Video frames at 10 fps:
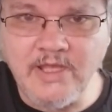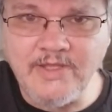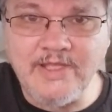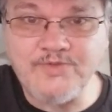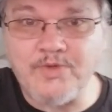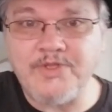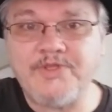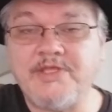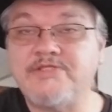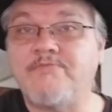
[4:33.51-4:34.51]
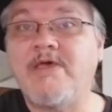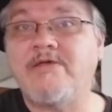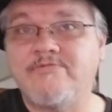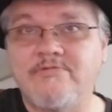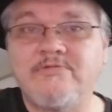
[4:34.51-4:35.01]
That's one of the things
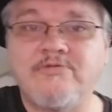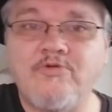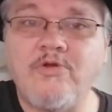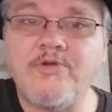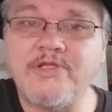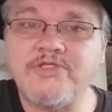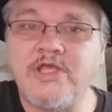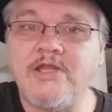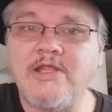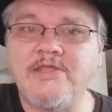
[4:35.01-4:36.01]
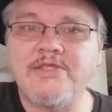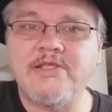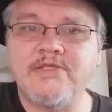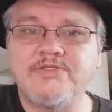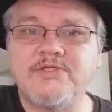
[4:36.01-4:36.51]
about growing a channel, I
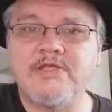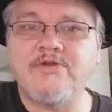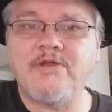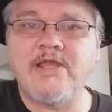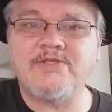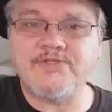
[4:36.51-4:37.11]
think, is to interact.